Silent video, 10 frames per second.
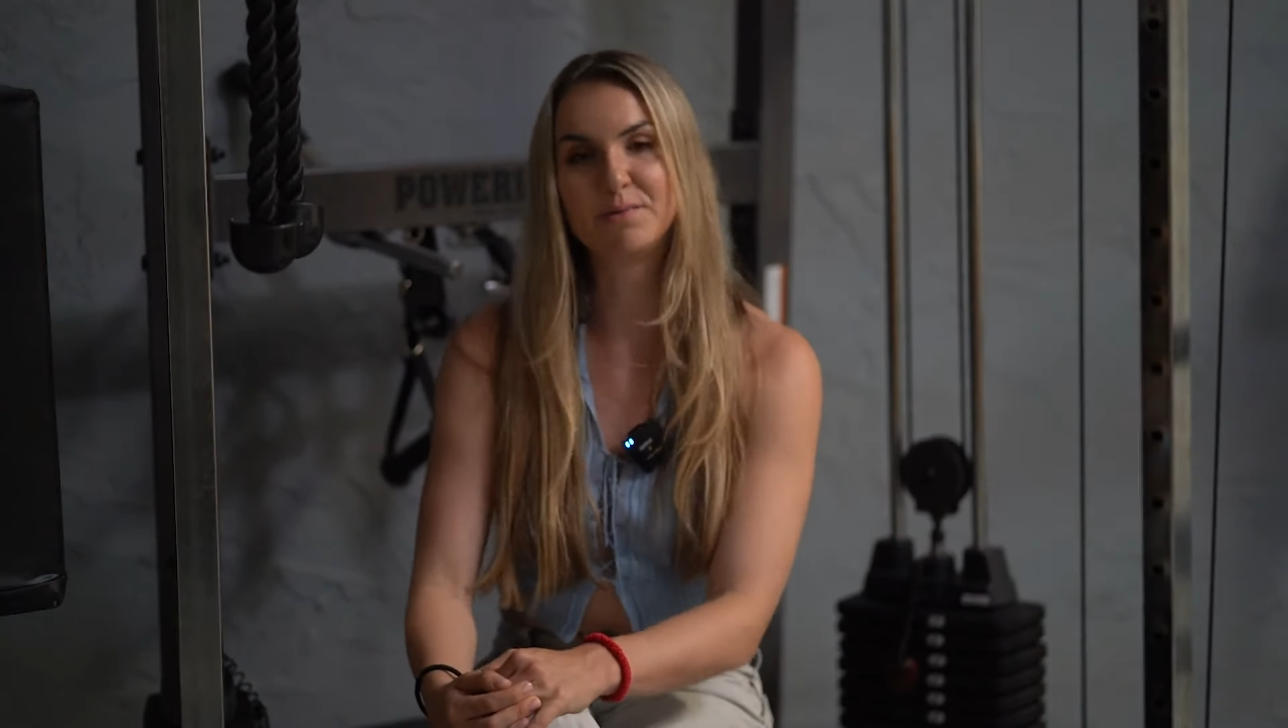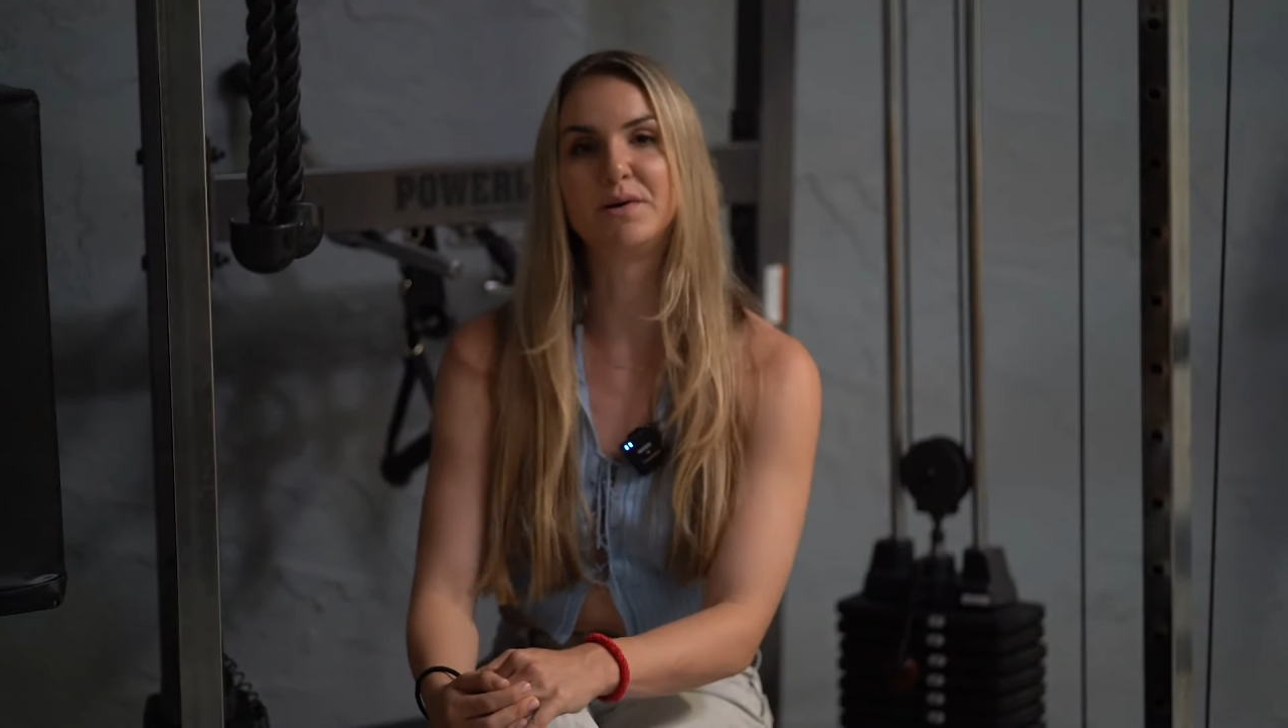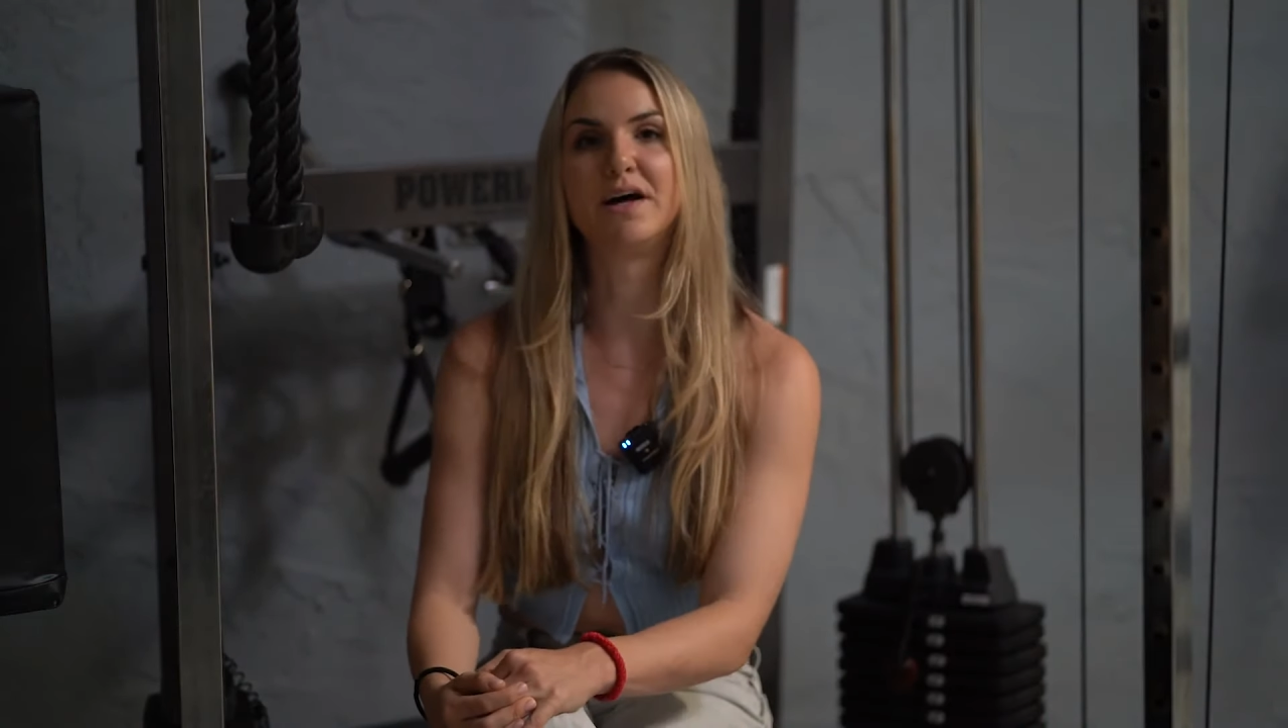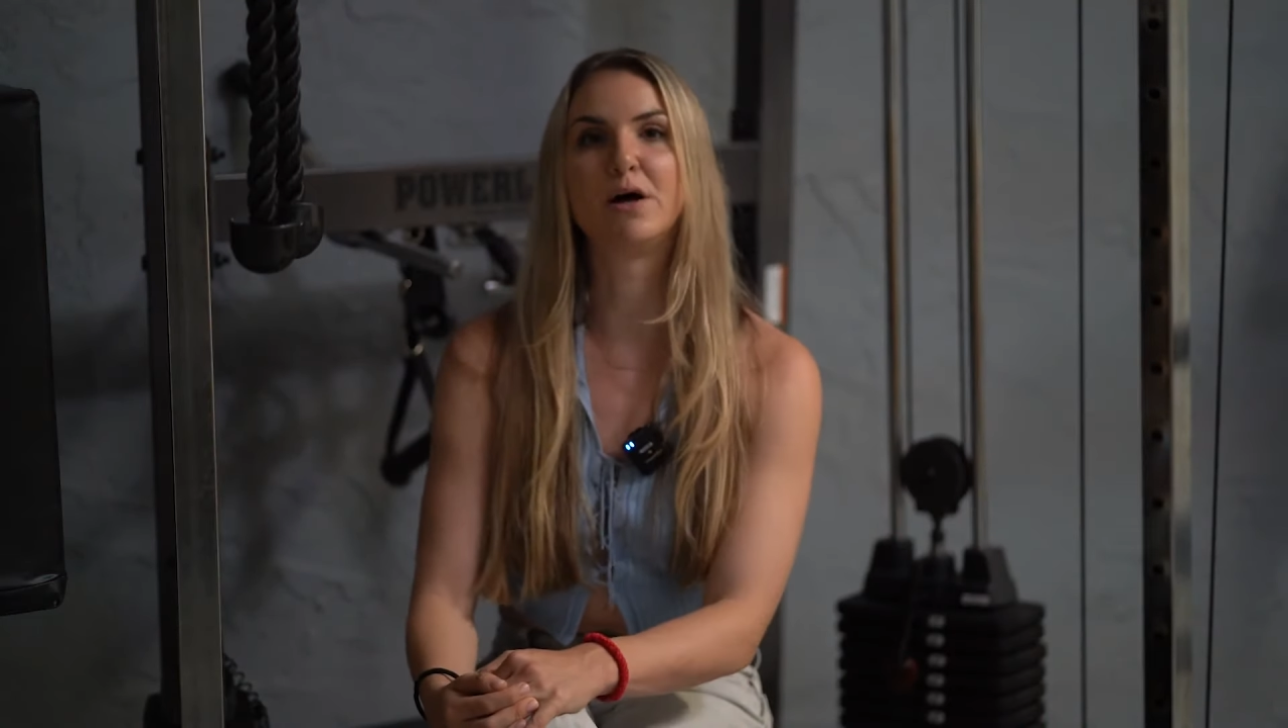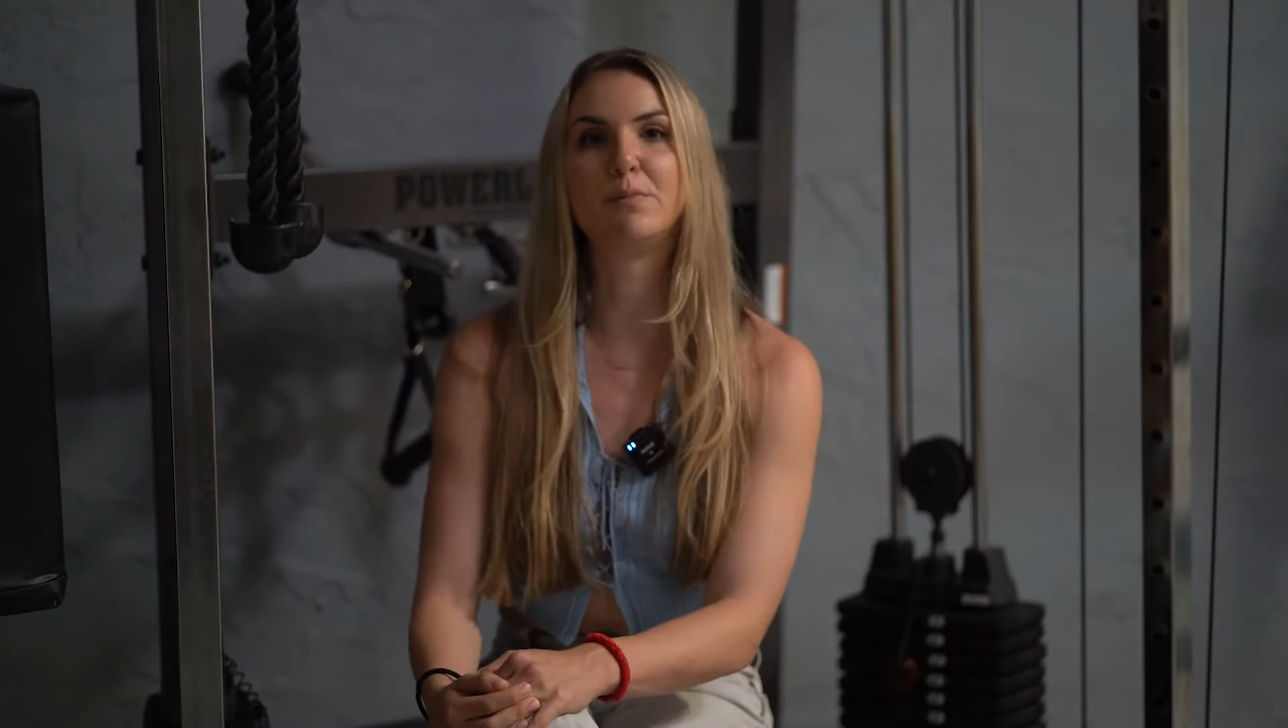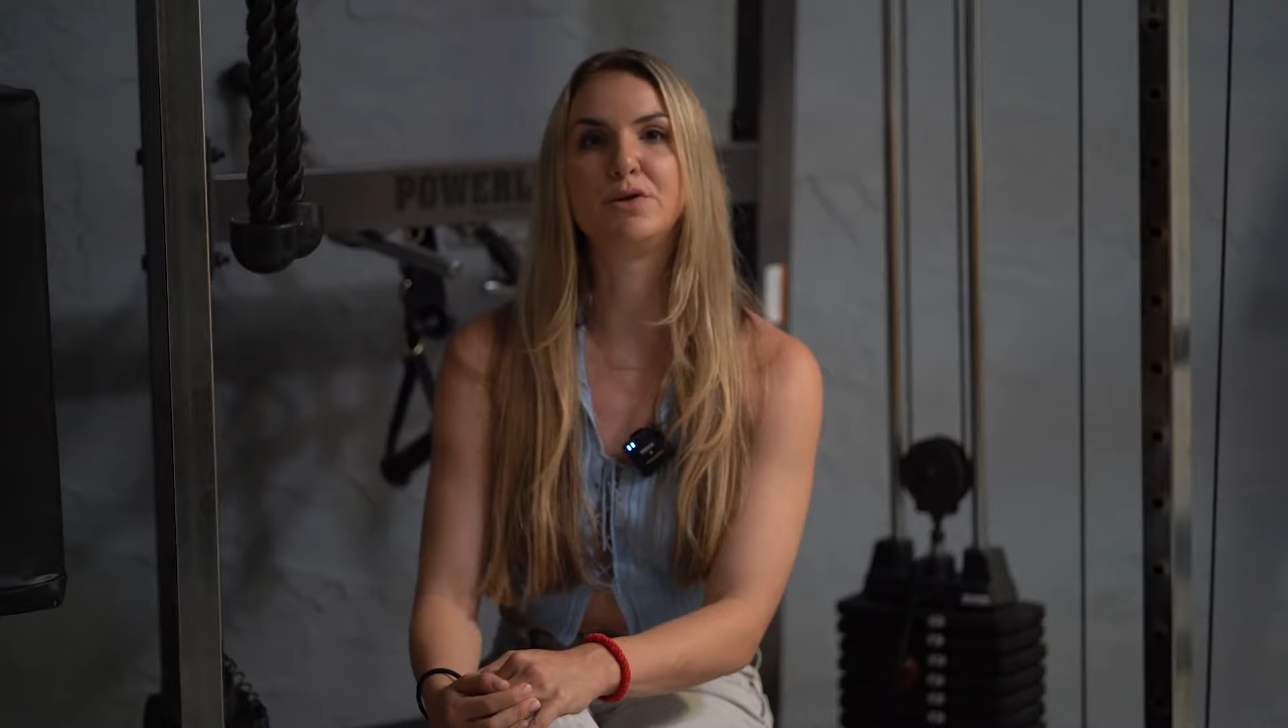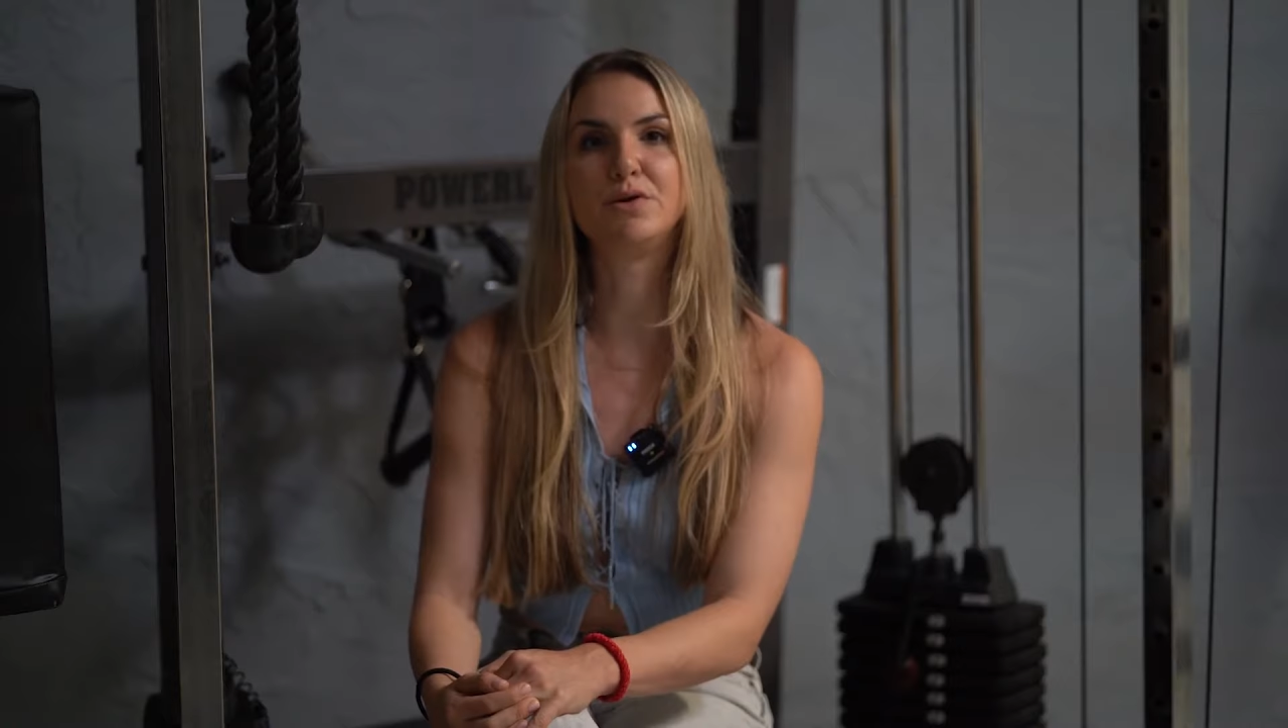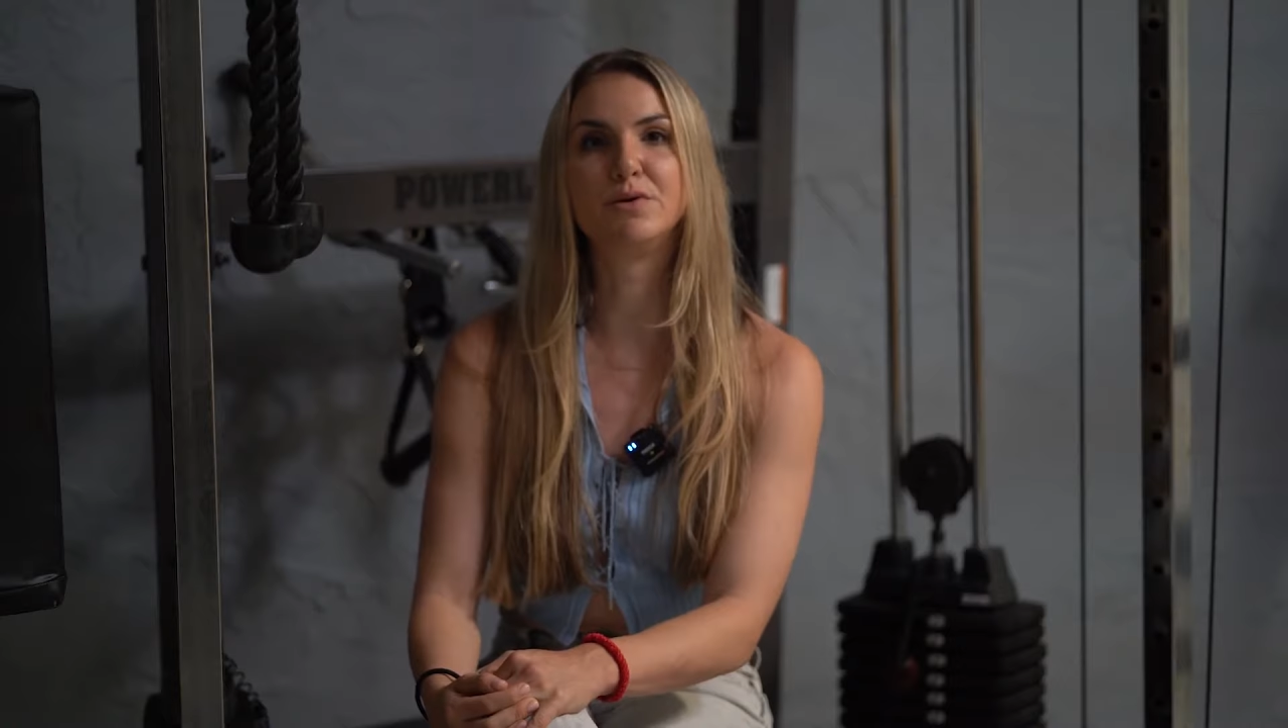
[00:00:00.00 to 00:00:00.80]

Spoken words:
will help